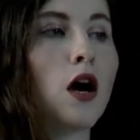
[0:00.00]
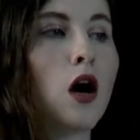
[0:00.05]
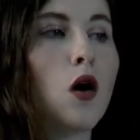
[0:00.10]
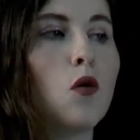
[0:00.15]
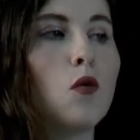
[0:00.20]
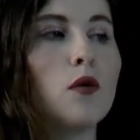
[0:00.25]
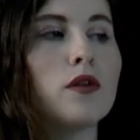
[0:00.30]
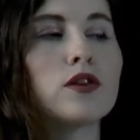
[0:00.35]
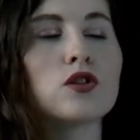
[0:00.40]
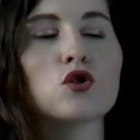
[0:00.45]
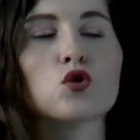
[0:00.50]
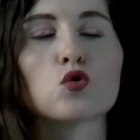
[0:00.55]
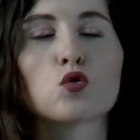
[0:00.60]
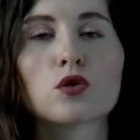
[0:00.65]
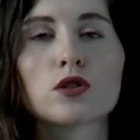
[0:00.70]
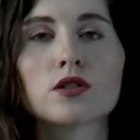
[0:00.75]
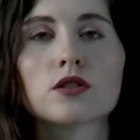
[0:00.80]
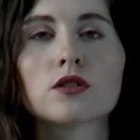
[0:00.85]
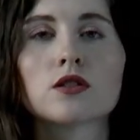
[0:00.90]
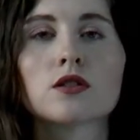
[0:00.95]
With
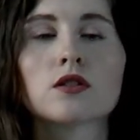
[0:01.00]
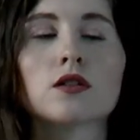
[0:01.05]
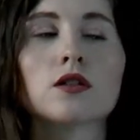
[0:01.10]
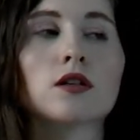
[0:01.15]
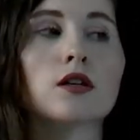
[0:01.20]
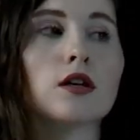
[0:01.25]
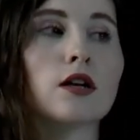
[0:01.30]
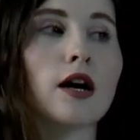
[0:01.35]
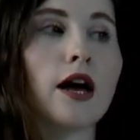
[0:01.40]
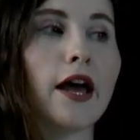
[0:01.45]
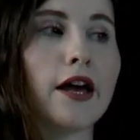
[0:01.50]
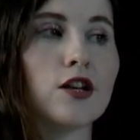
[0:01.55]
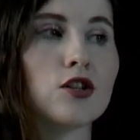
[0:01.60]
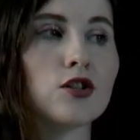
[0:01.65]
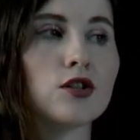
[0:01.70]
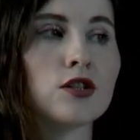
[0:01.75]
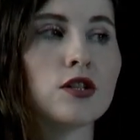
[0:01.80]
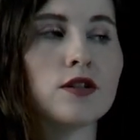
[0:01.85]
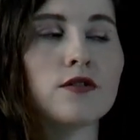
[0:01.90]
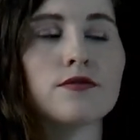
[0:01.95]
short
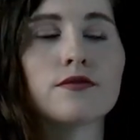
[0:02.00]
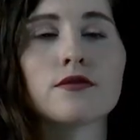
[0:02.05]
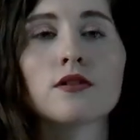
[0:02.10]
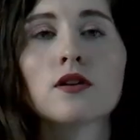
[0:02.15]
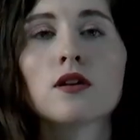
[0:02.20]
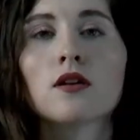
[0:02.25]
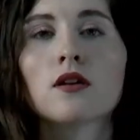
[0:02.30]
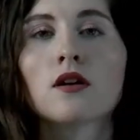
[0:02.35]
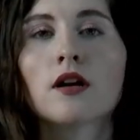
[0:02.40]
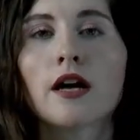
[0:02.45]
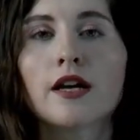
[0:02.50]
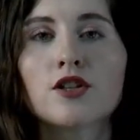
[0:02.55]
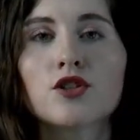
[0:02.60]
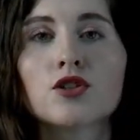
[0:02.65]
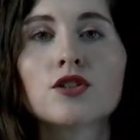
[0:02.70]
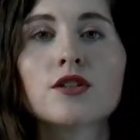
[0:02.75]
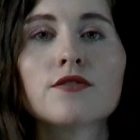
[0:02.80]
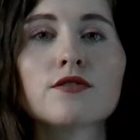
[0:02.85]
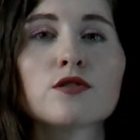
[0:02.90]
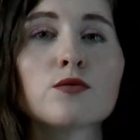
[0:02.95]

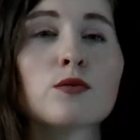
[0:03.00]
adjectives,